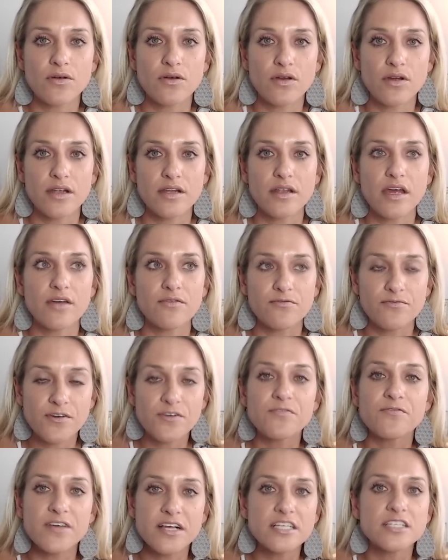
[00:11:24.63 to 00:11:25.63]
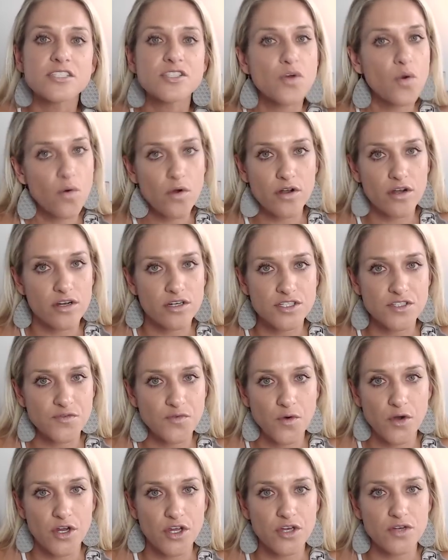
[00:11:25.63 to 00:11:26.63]
and it fulfills orders
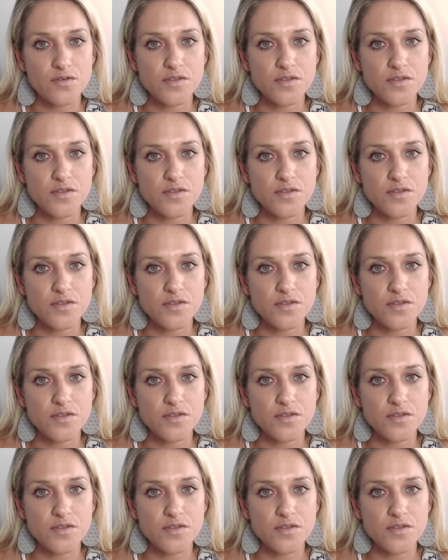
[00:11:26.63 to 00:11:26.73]
for you.